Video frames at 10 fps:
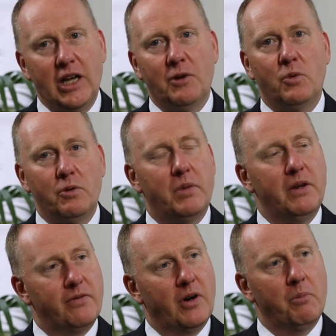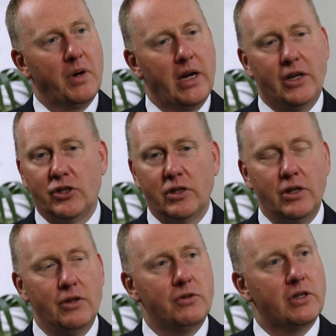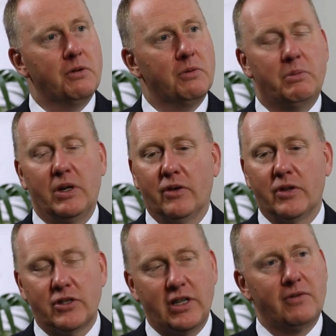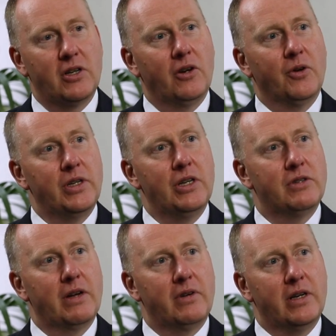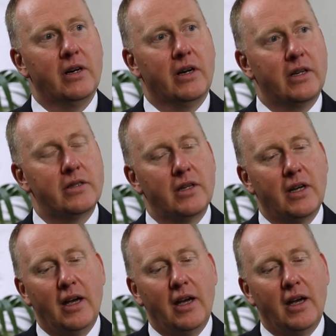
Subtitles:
it would be front page news, it would be on the 7 o'clock news every night,